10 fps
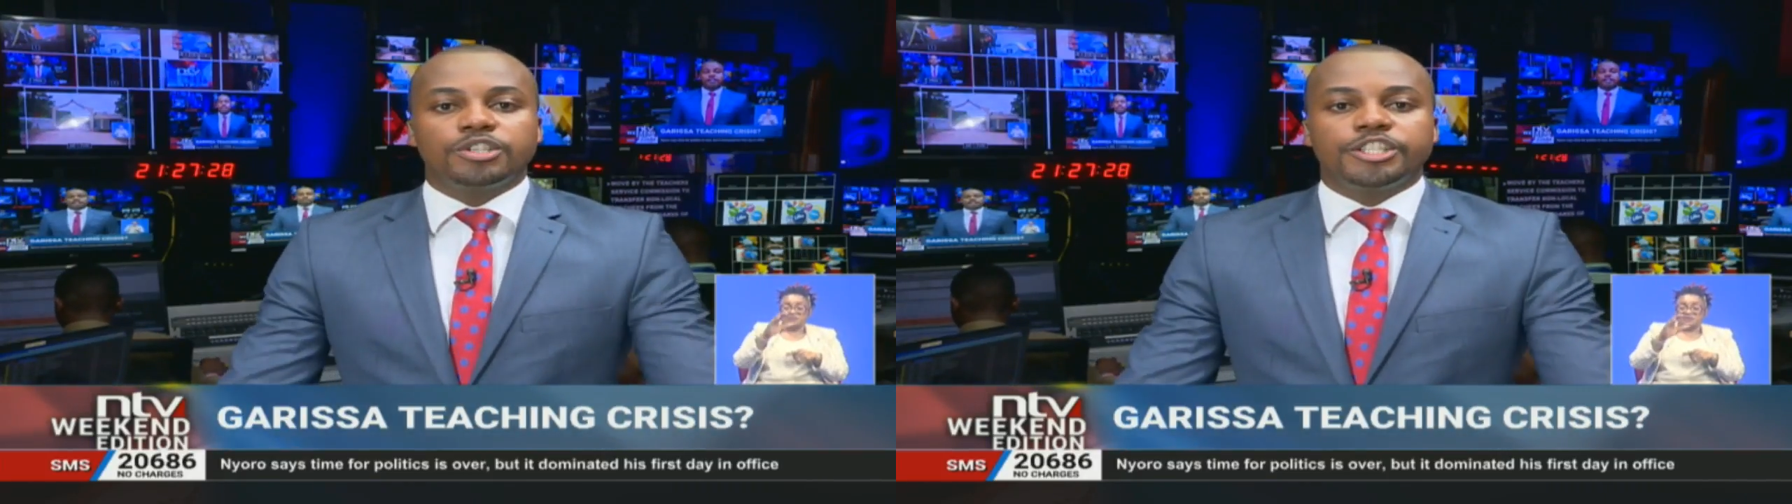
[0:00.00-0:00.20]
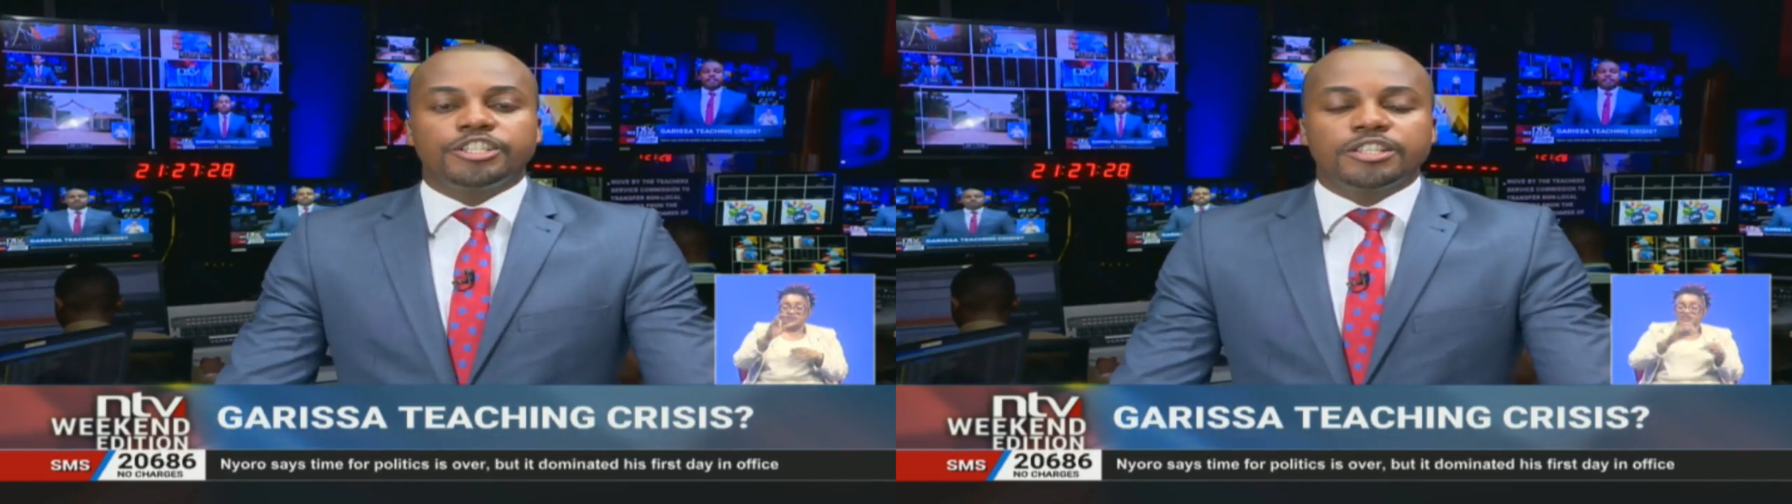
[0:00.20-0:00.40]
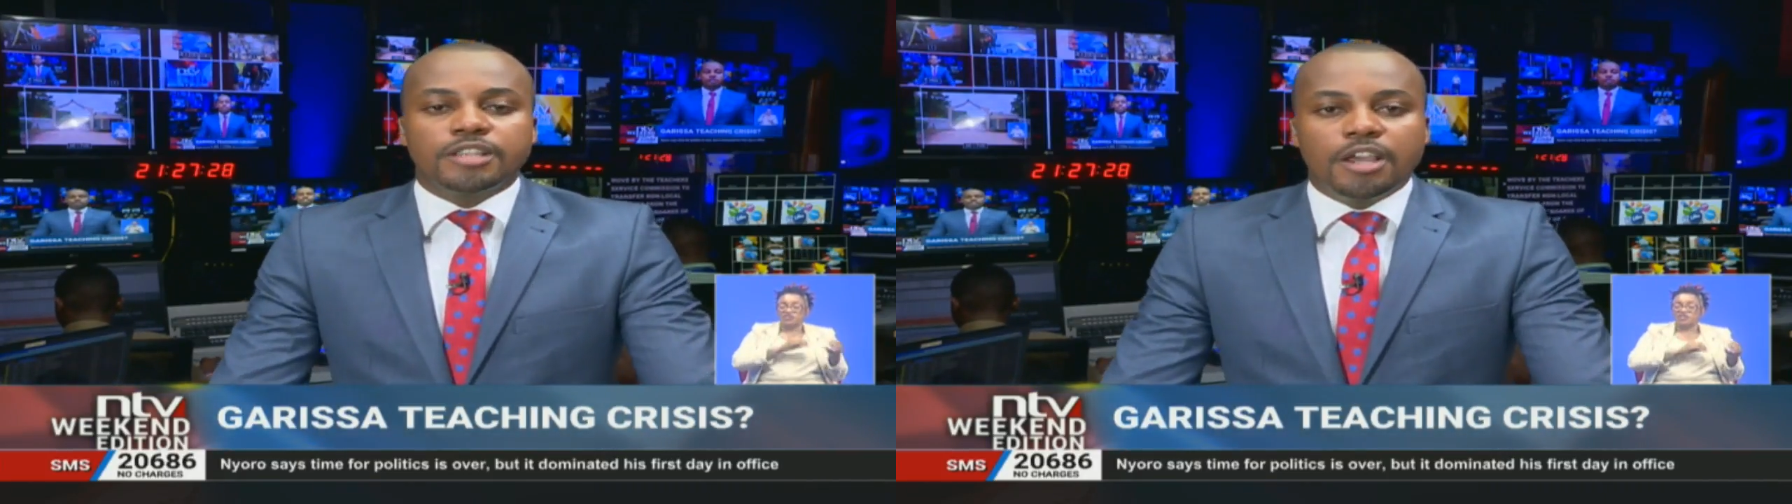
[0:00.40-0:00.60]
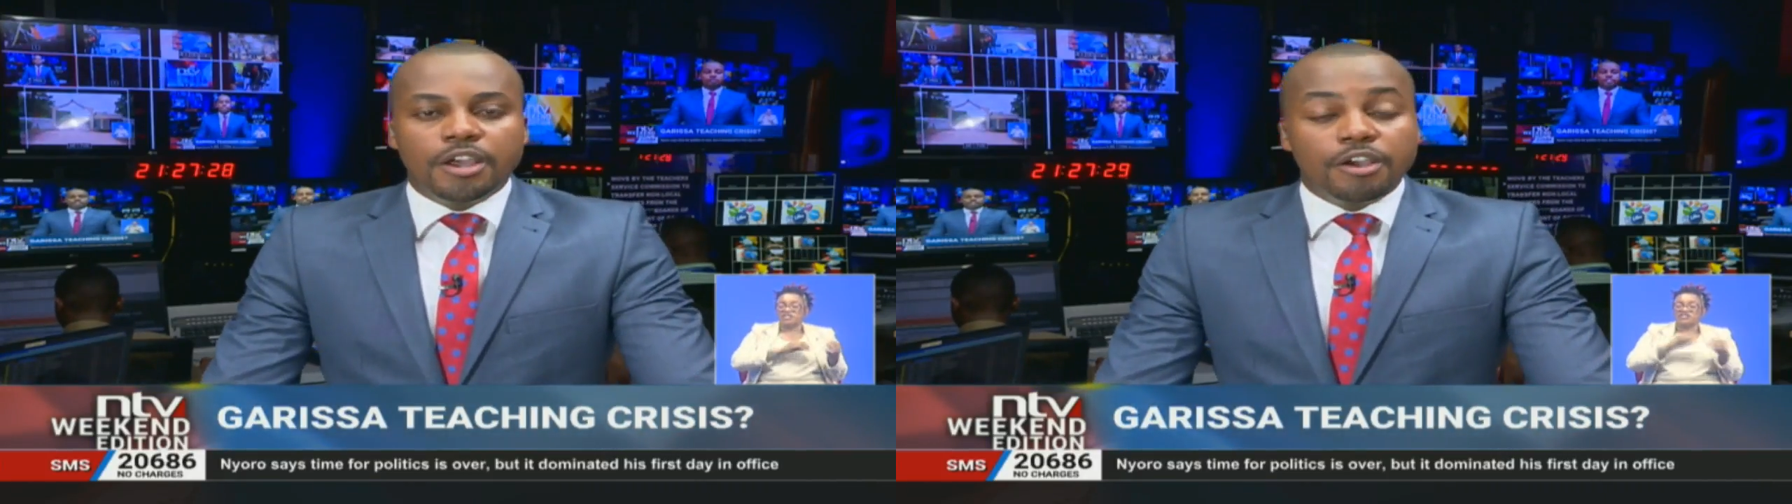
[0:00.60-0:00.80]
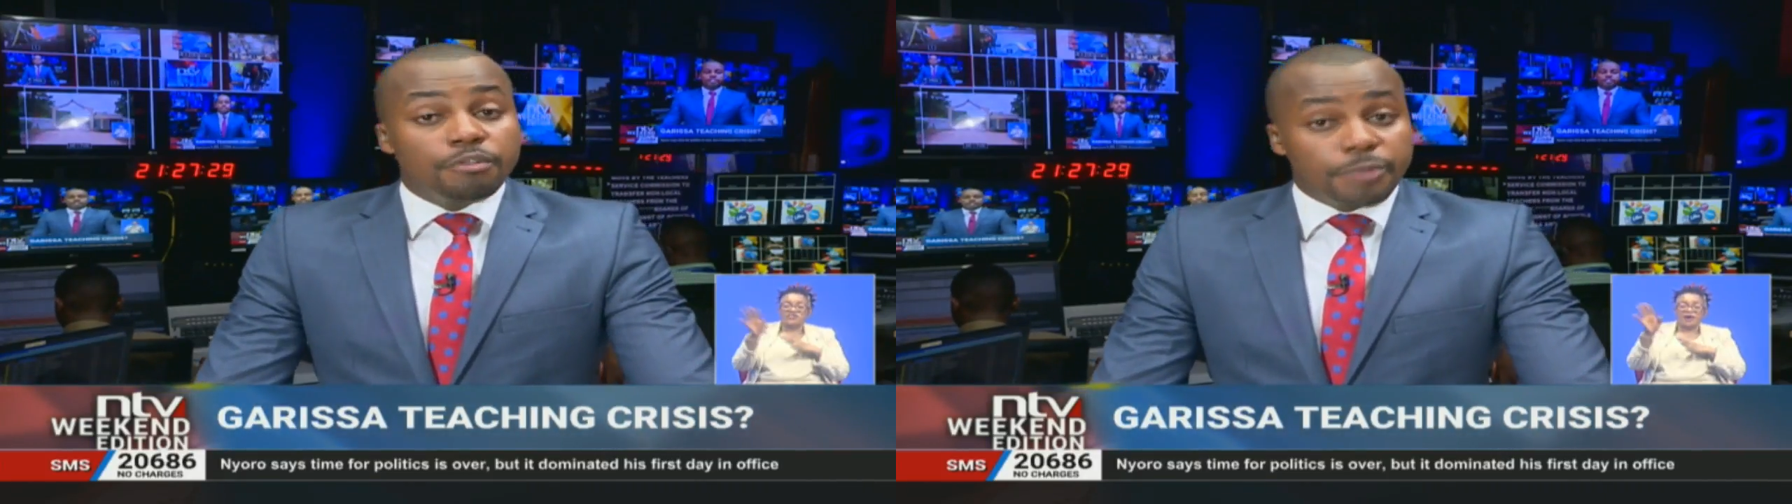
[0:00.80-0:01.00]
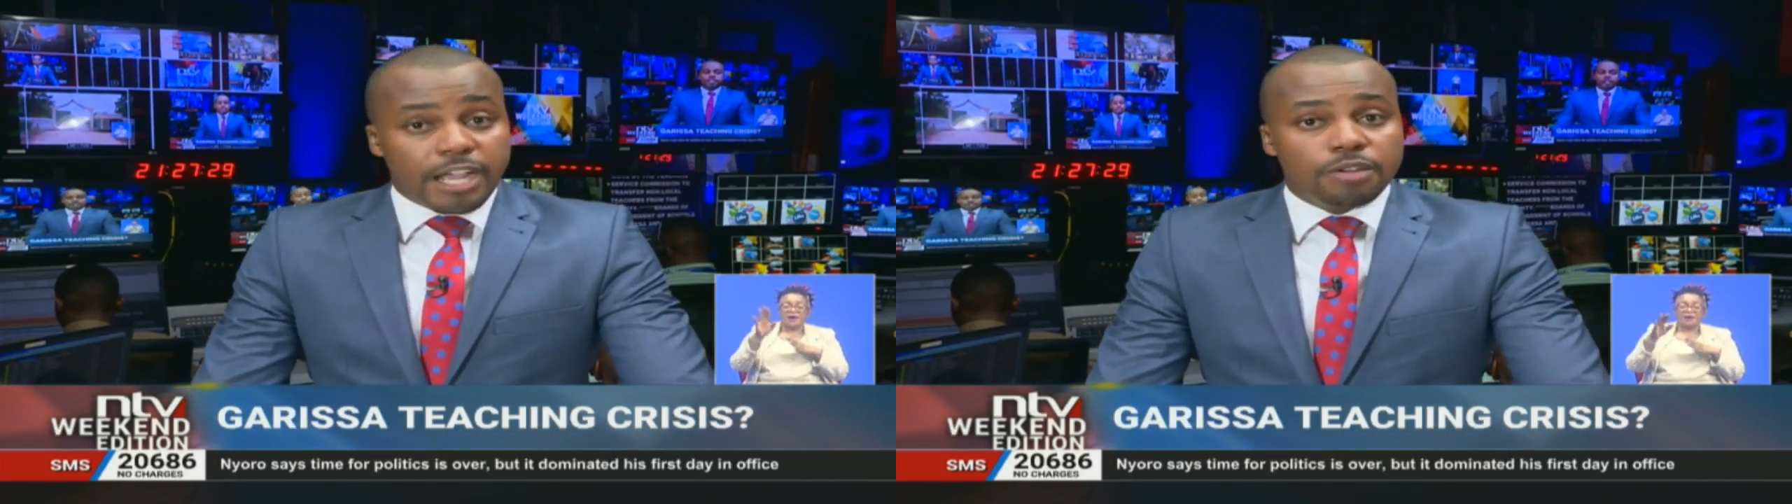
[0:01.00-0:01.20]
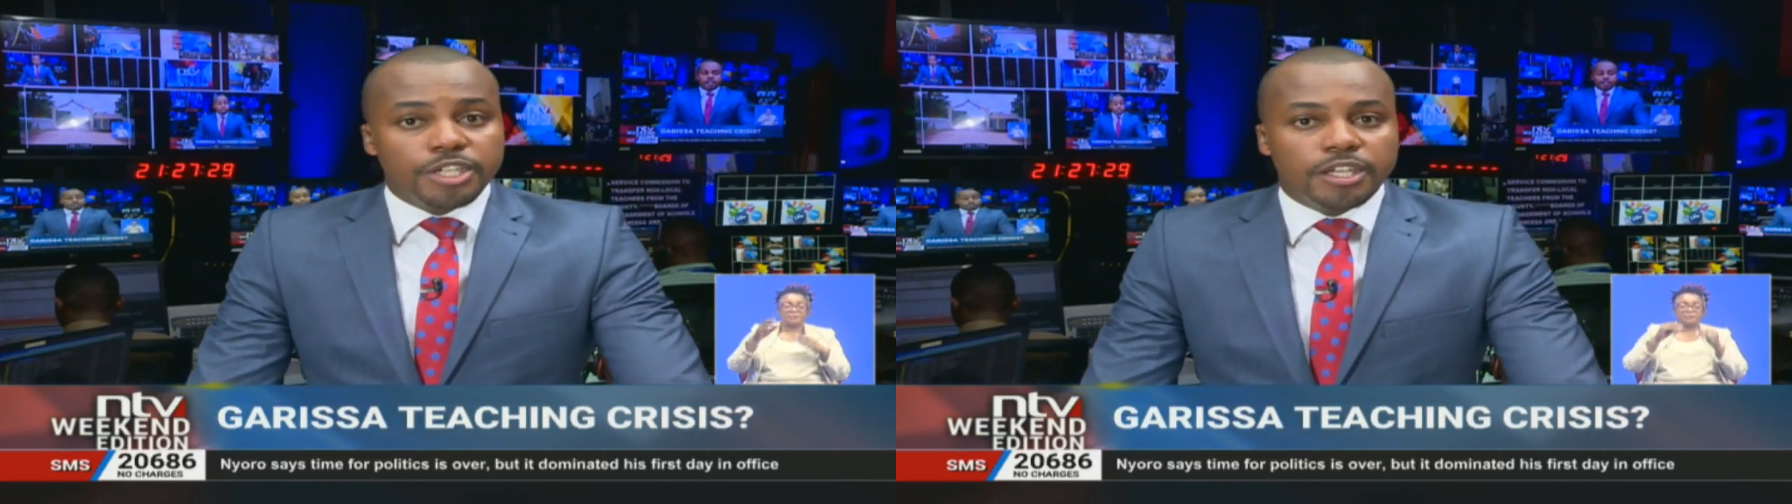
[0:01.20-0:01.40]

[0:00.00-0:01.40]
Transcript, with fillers: teachers from the county.